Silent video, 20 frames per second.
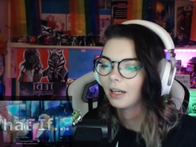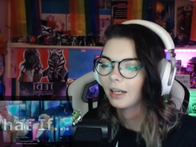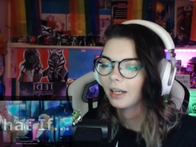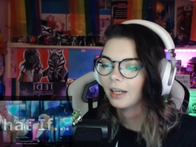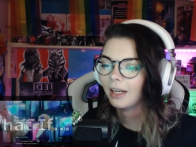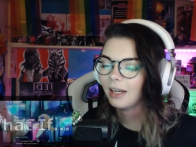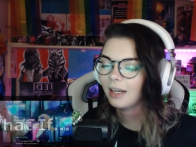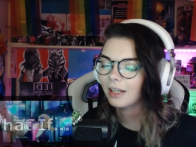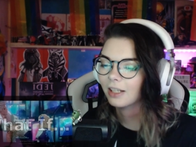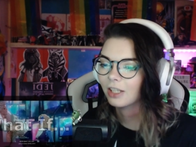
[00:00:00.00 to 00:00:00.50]

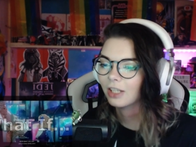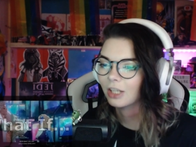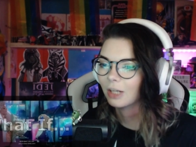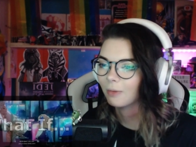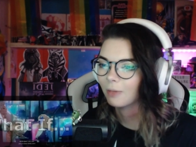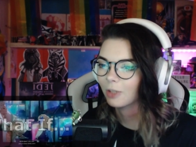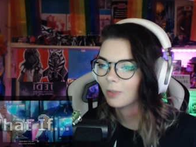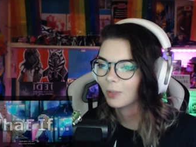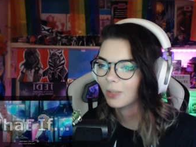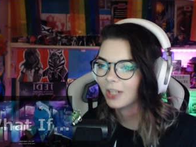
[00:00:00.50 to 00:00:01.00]
He is so
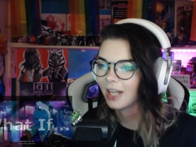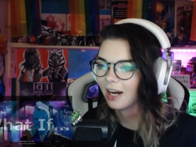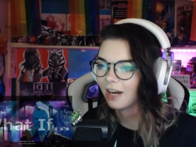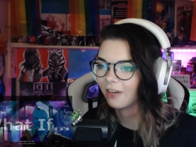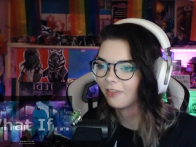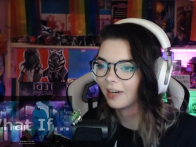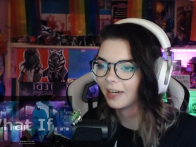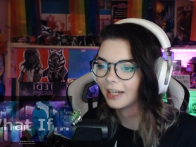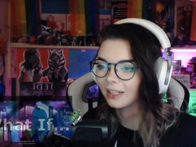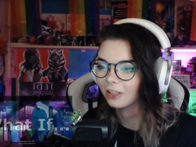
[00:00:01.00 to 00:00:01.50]
much more
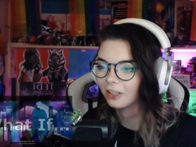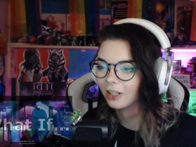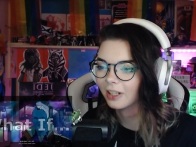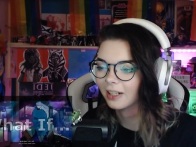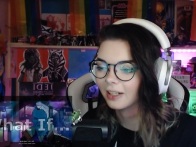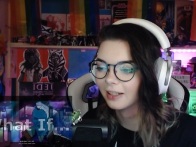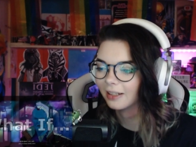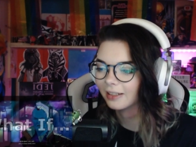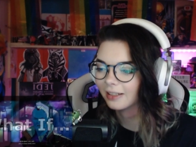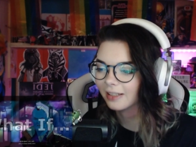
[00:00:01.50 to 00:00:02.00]
terrifying looking
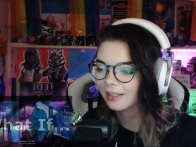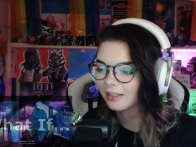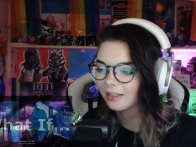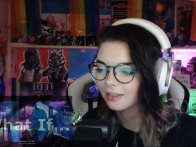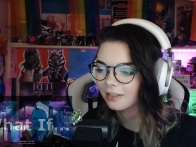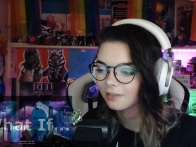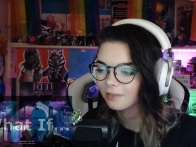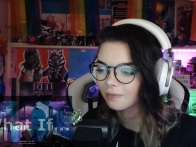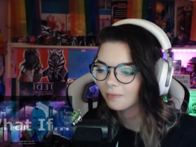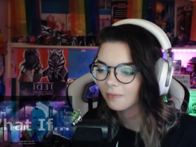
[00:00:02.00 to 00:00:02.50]
in this.
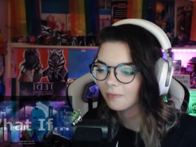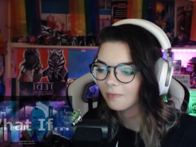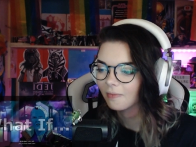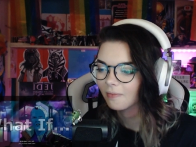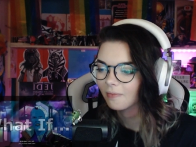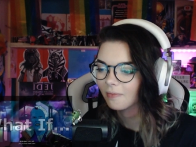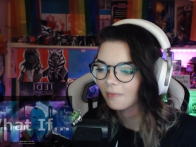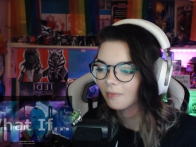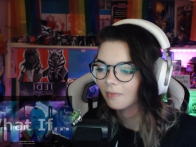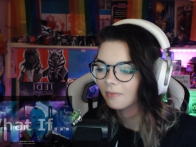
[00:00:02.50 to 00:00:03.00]
If it's
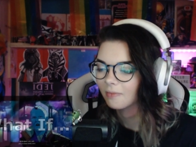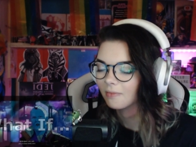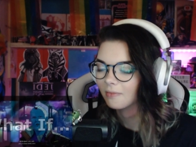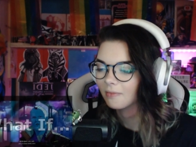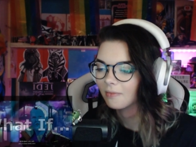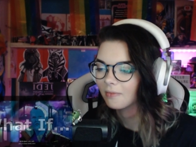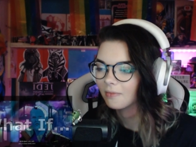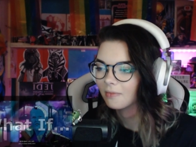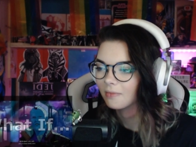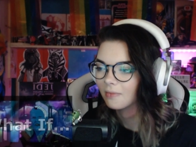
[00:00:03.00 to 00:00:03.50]
all the same
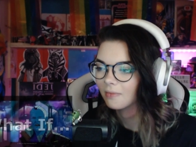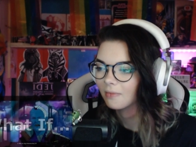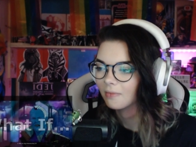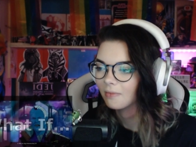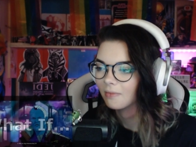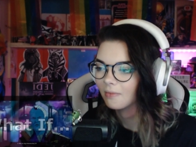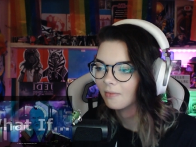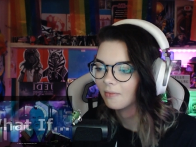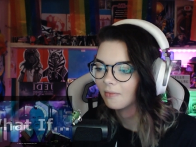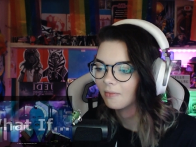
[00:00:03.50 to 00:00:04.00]
to you,
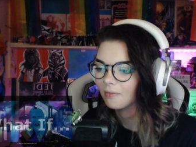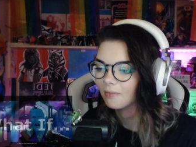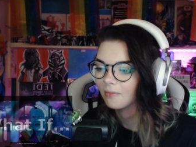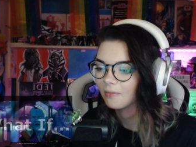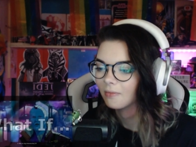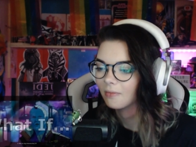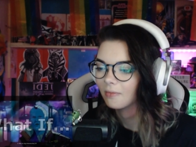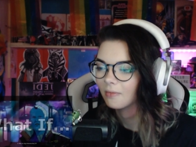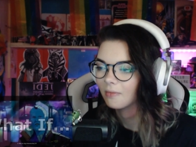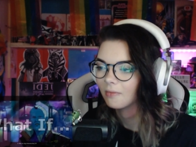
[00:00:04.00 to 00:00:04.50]
I'd
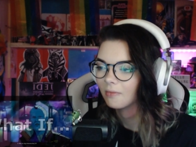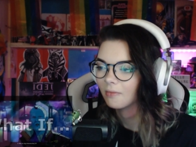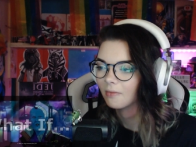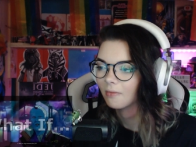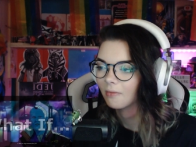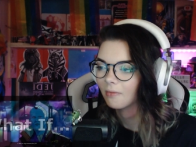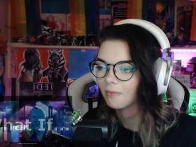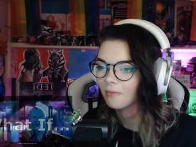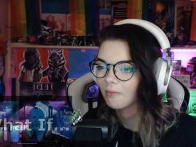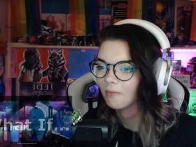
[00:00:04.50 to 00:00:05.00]
just as soon
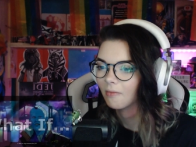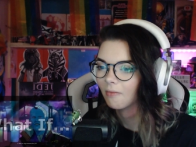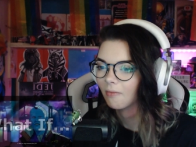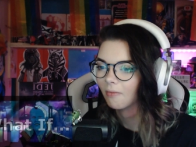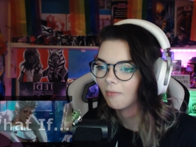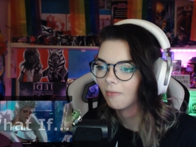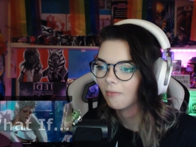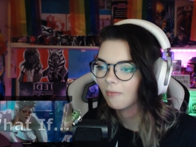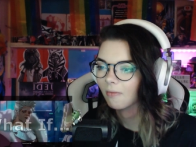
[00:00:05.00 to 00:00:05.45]
get on with it.